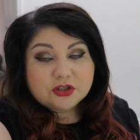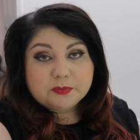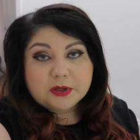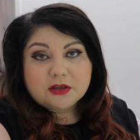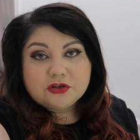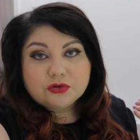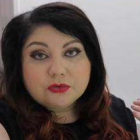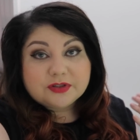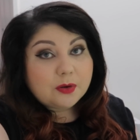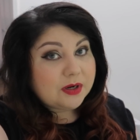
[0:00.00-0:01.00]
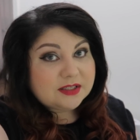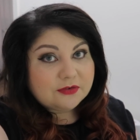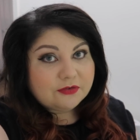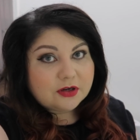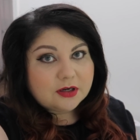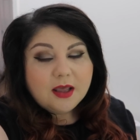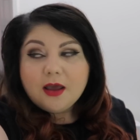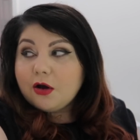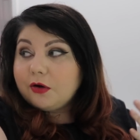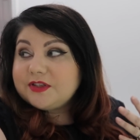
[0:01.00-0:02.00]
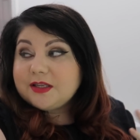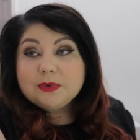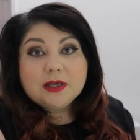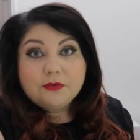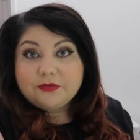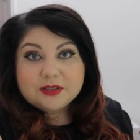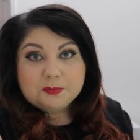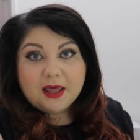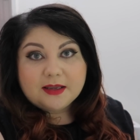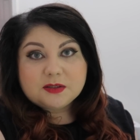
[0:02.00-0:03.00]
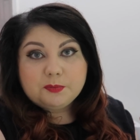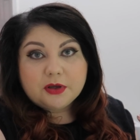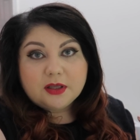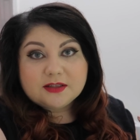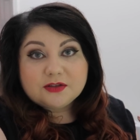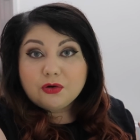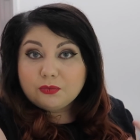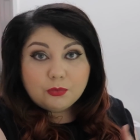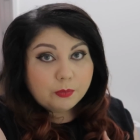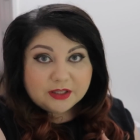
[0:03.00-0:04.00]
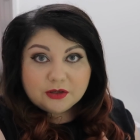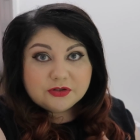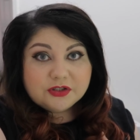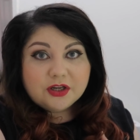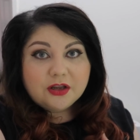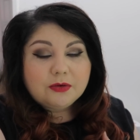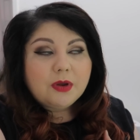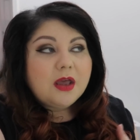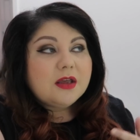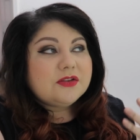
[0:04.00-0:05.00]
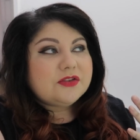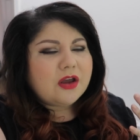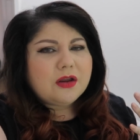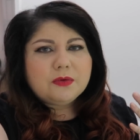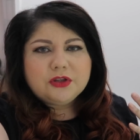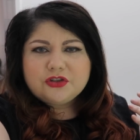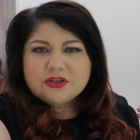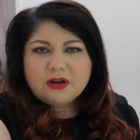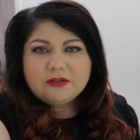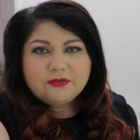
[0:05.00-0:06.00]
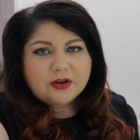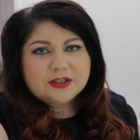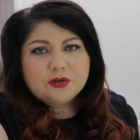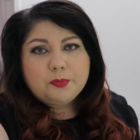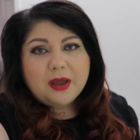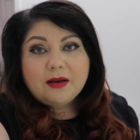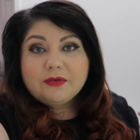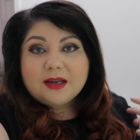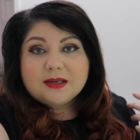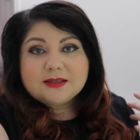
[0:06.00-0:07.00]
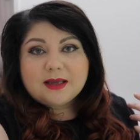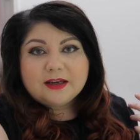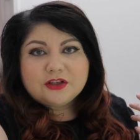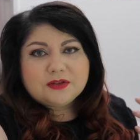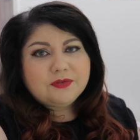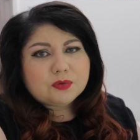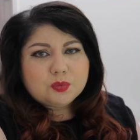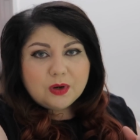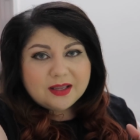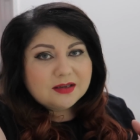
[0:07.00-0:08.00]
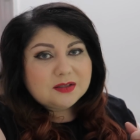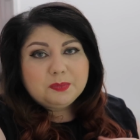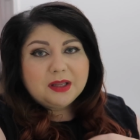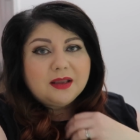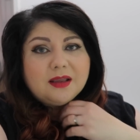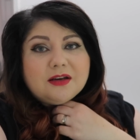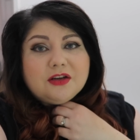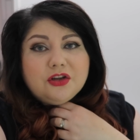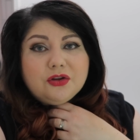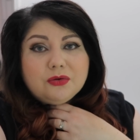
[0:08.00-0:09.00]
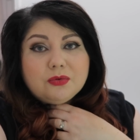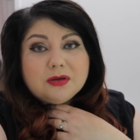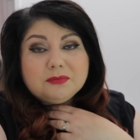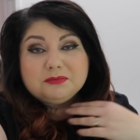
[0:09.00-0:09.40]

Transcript: just because you're somewhere different. Obviously, we love this place, but it's not what we're used to. So you're just kind of finding your bearings, and it just feels weird being in a new